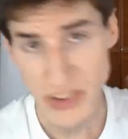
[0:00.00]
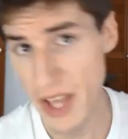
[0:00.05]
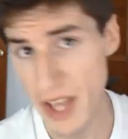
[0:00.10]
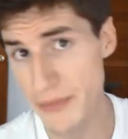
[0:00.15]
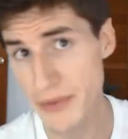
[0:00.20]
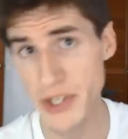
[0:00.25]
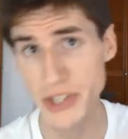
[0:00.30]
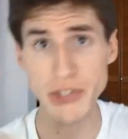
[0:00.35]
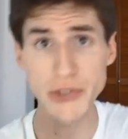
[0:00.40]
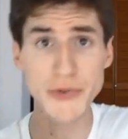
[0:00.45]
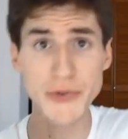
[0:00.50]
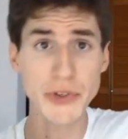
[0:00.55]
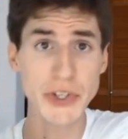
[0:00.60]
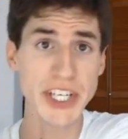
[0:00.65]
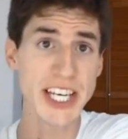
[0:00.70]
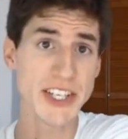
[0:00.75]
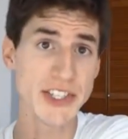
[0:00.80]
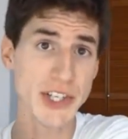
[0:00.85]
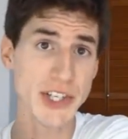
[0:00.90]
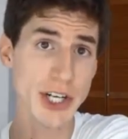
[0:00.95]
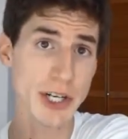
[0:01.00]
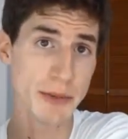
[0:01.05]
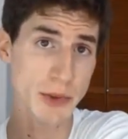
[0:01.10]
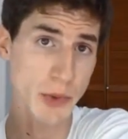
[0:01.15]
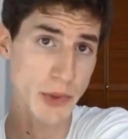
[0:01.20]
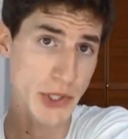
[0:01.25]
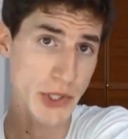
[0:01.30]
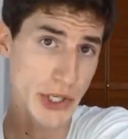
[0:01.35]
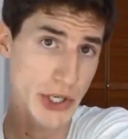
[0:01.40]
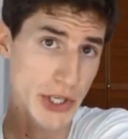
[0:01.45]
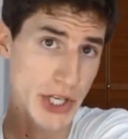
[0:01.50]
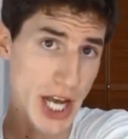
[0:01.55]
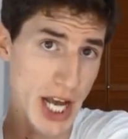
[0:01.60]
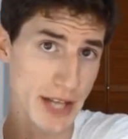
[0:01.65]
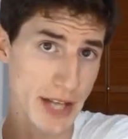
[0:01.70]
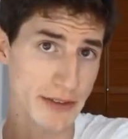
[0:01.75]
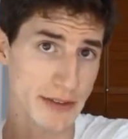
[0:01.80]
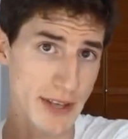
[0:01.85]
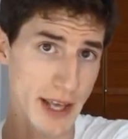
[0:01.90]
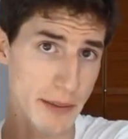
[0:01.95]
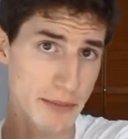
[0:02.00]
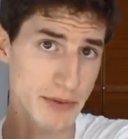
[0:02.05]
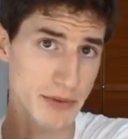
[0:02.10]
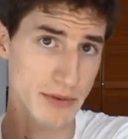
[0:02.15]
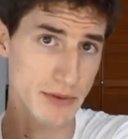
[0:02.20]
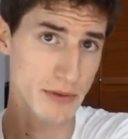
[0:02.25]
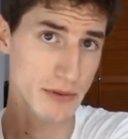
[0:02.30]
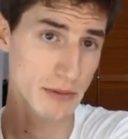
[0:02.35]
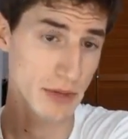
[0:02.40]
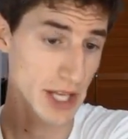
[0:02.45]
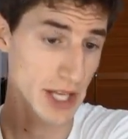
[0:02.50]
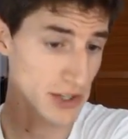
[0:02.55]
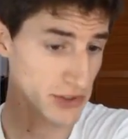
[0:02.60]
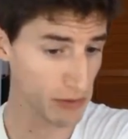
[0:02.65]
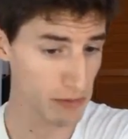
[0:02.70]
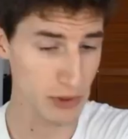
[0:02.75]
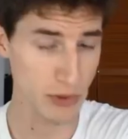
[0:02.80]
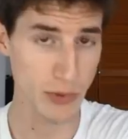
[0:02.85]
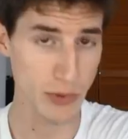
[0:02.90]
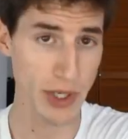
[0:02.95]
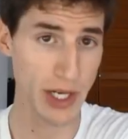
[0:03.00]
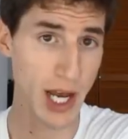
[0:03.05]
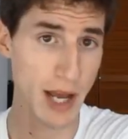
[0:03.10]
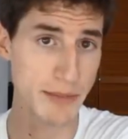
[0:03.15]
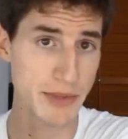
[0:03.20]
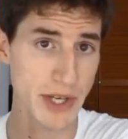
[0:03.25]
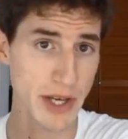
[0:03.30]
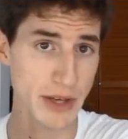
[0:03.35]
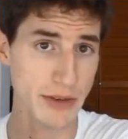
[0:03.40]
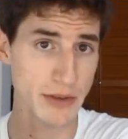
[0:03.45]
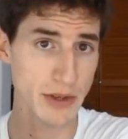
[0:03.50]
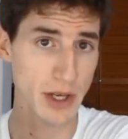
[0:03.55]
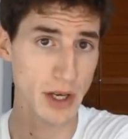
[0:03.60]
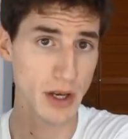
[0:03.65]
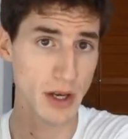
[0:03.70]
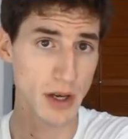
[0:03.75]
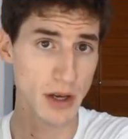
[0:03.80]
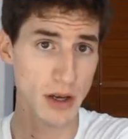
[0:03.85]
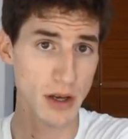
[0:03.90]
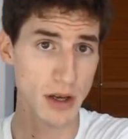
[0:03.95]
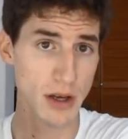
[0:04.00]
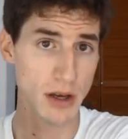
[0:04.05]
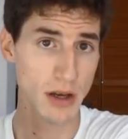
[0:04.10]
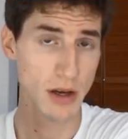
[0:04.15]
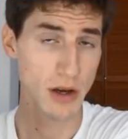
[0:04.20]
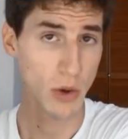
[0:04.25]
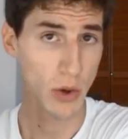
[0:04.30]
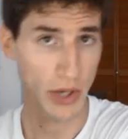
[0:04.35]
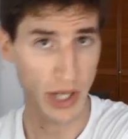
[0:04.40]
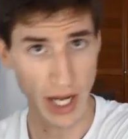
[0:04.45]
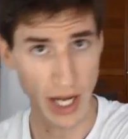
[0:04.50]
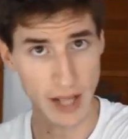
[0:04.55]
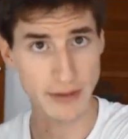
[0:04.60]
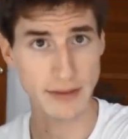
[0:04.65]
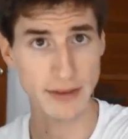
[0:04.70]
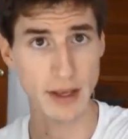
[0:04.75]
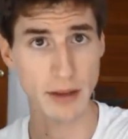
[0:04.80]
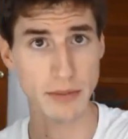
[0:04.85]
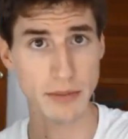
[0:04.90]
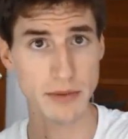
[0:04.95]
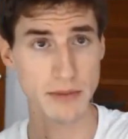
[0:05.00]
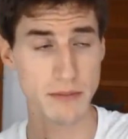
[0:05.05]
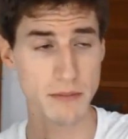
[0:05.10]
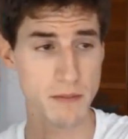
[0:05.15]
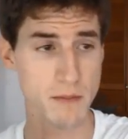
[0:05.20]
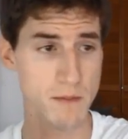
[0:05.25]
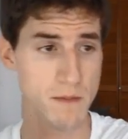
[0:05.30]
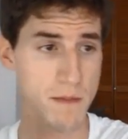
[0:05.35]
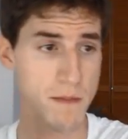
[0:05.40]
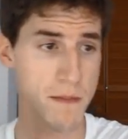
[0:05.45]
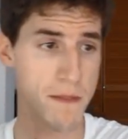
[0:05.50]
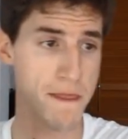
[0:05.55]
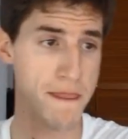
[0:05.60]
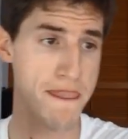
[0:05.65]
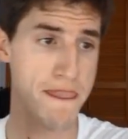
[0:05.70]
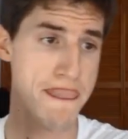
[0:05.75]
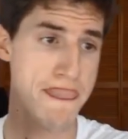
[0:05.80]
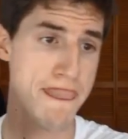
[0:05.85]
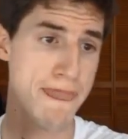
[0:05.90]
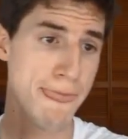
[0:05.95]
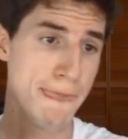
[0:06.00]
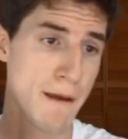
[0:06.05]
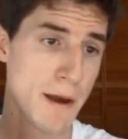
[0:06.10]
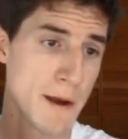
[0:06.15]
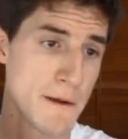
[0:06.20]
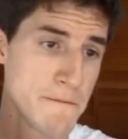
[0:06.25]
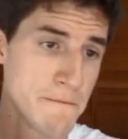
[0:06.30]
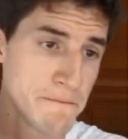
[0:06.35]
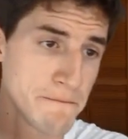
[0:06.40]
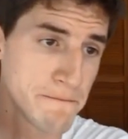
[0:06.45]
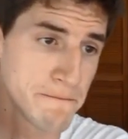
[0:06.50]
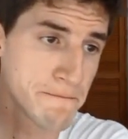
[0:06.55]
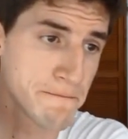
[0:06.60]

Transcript: Definitions for key terms, which are concepts. Relation between objects or concepts. Right?